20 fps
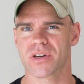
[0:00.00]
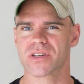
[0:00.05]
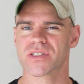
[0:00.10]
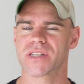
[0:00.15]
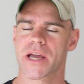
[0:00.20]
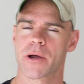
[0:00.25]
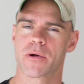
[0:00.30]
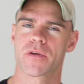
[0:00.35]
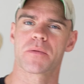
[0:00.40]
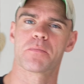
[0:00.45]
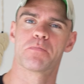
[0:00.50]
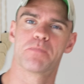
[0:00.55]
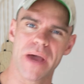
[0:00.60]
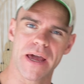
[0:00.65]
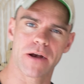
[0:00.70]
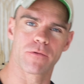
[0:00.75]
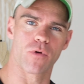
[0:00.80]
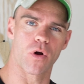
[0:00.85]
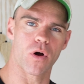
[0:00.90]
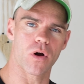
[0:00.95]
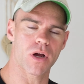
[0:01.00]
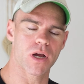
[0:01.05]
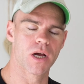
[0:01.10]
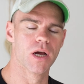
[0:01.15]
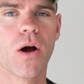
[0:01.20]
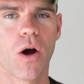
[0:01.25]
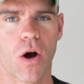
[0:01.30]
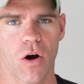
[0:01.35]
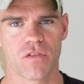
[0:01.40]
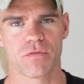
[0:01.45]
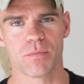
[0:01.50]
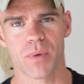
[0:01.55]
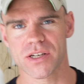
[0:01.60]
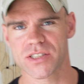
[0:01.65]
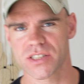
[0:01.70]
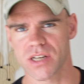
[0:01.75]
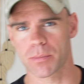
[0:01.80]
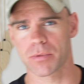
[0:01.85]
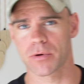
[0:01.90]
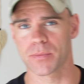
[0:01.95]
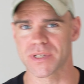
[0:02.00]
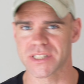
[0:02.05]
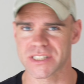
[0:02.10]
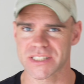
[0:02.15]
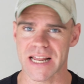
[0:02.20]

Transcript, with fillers: because they are at the bedrock of my supplement